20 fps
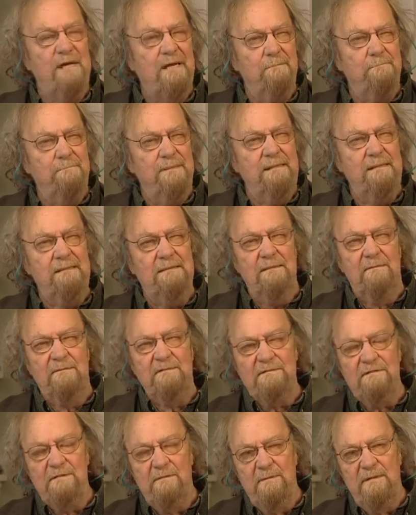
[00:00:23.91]
I peaked
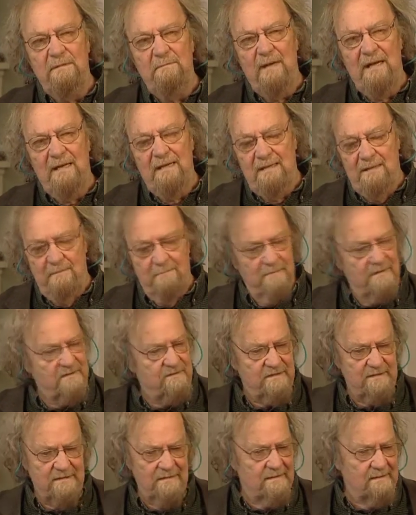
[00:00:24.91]
also in my
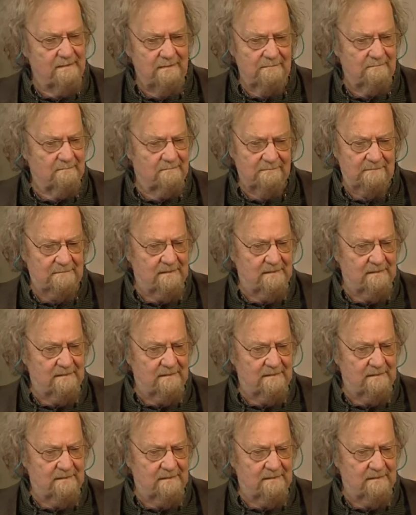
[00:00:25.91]
ambition and